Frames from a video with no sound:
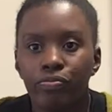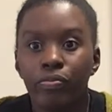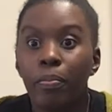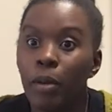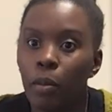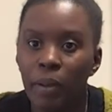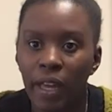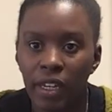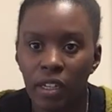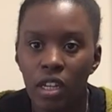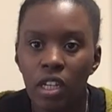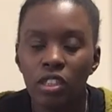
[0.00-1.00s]
meal plan.
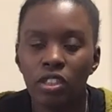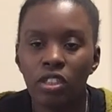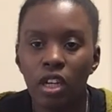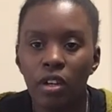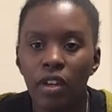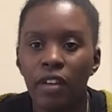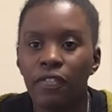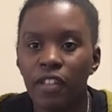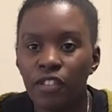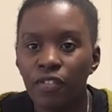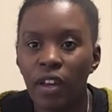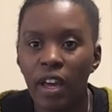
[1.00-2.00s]
So if this
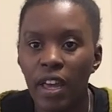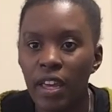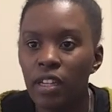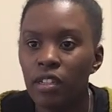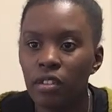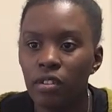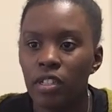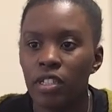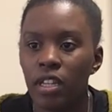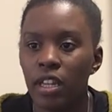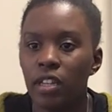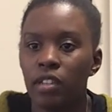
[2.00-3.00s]
fly,
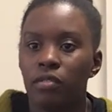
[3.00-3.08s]
honestly,